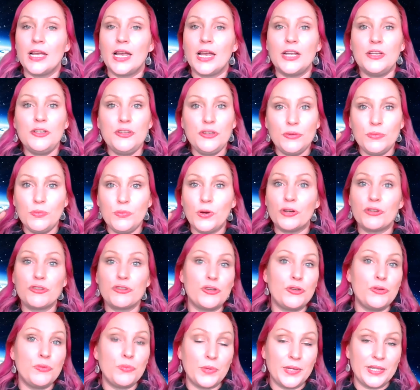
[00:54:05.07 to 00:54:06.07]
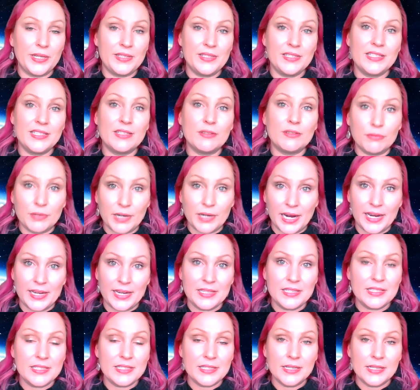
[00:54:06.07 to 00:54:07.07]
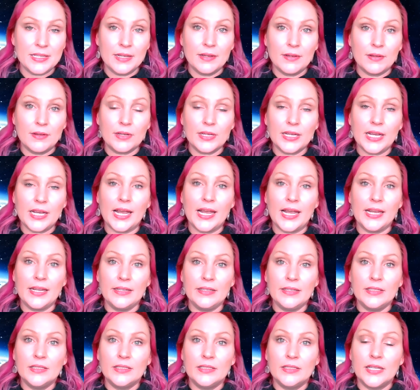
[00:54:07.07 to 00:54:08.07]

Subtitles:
And you watch who wins the race, okay?